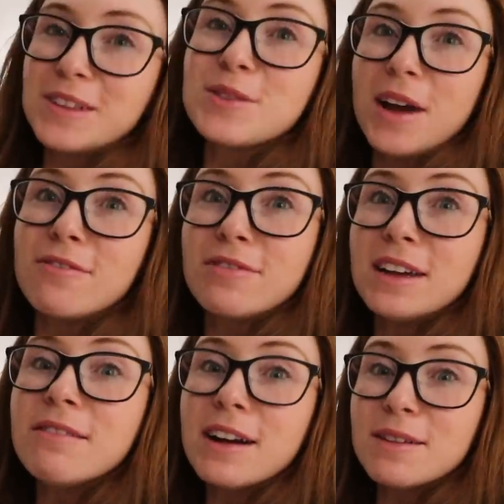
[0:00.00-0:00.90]
So yeah, I
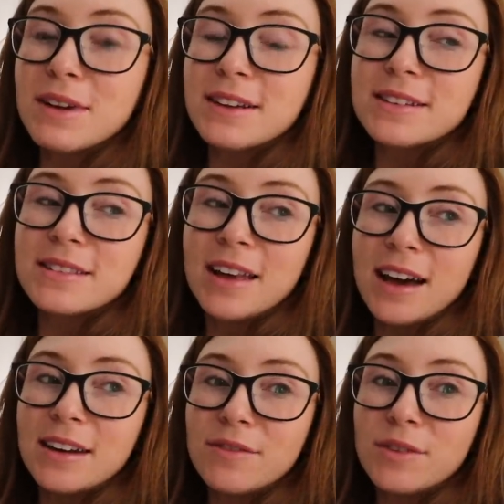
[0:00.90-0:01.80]
really recommend
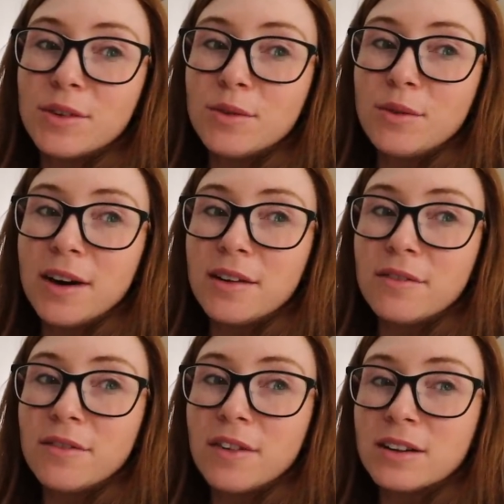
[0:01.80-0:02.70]
that if you kind
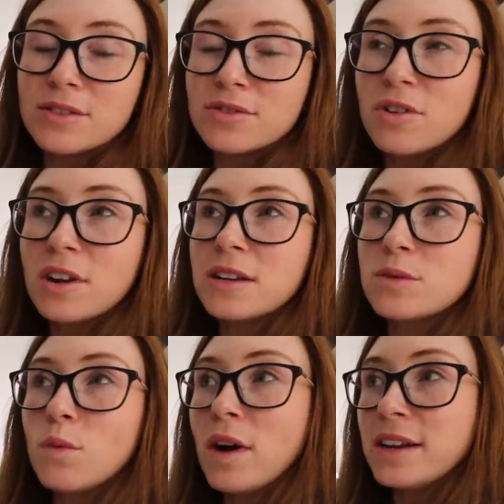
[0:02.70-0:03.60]
of are struggling
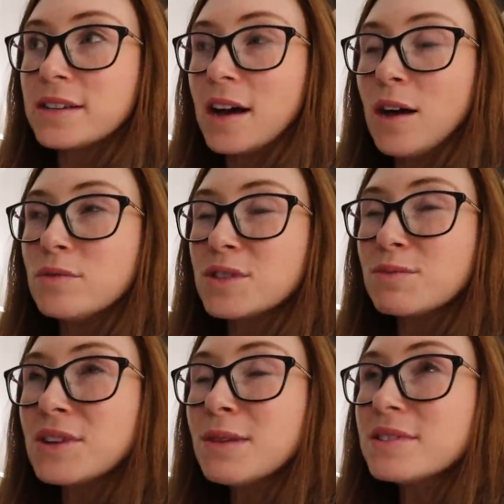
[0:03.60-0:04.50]
to wind down.
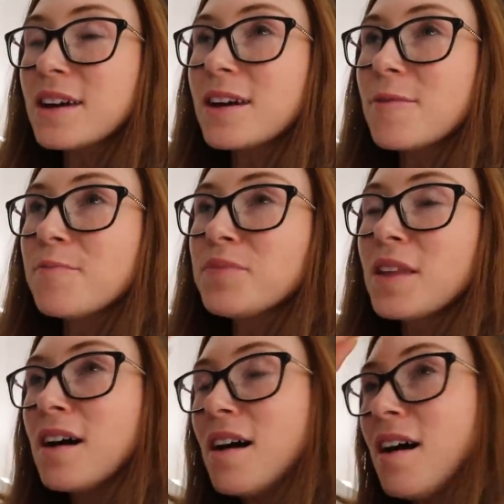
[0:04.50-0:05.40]
Sometimes, like,
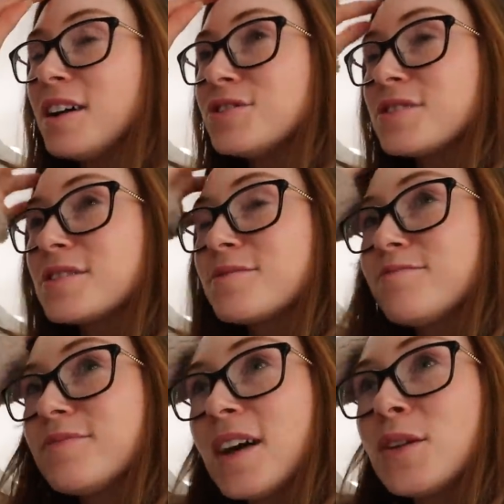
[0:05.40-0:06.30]
I
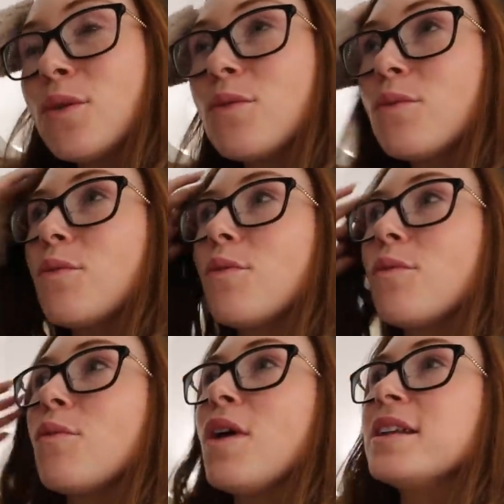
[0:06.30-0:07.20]
don't
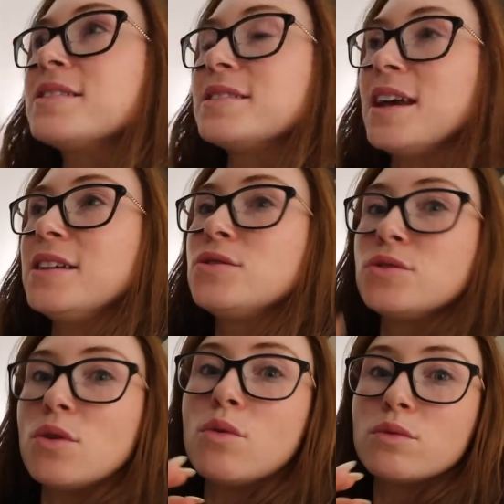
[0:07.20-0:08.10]
want to say
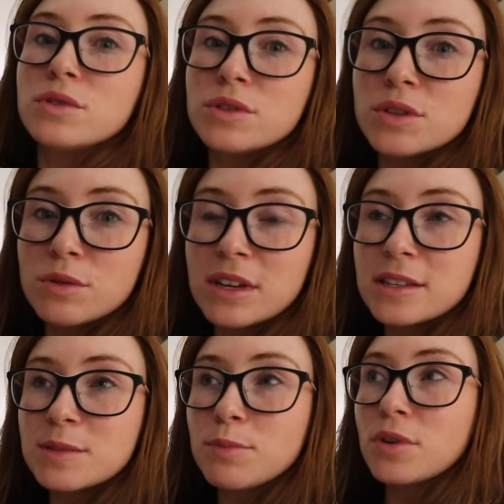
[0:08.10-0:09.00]
don't do
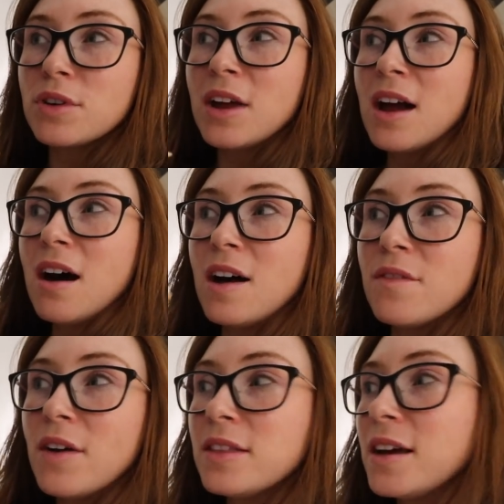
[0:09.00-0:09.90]
this, but I
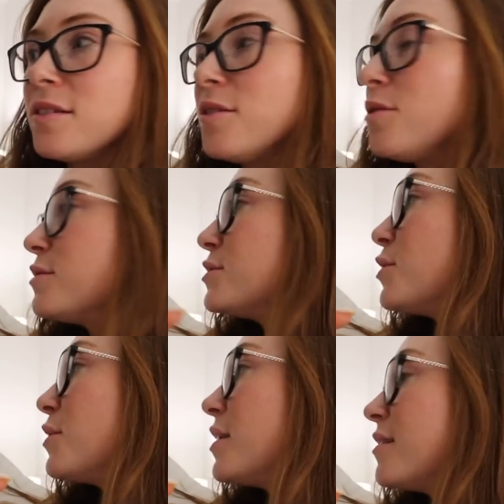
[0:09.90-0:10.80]
find that, oh,
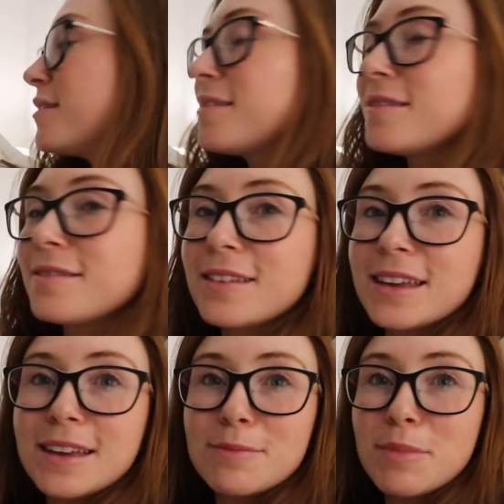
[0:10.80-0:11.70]
just,
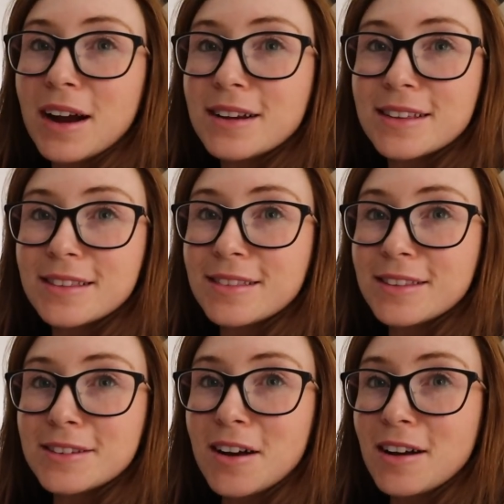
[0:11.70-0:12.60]
he barks at
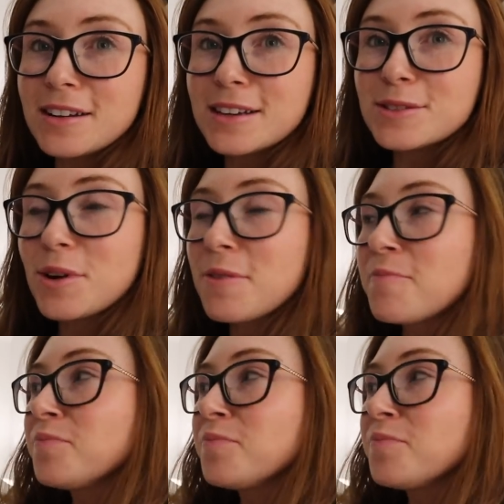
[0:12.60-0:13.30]
the dog next door.